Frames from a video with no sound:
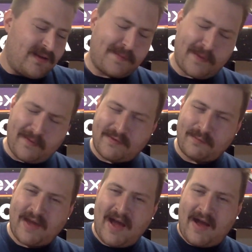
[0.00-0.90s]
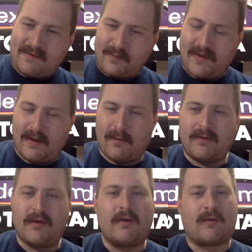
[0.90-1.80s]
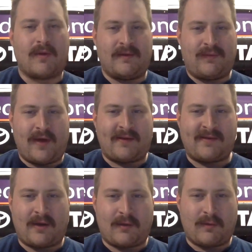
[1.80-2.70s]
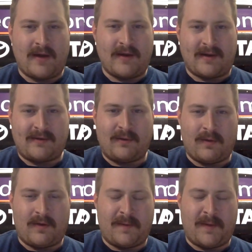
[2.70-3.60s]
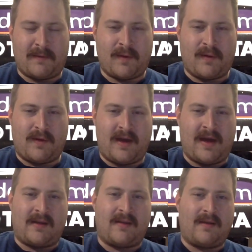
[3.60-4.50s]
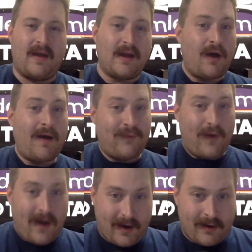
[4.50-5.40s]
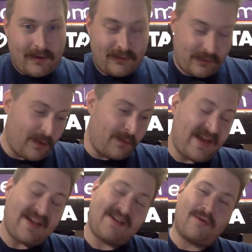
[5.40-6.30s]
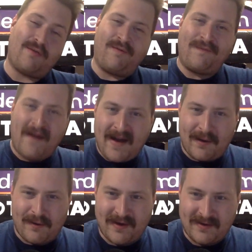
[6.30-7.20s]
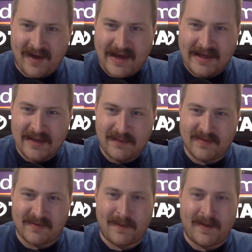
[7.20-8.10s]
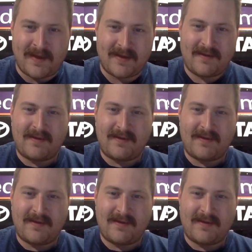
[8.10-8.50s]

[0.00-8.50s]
Spilled some gas when they were on their green flag cycle right next door on pit road, and it caught fire. So there was a literal fire in Ty Gibbs's pit.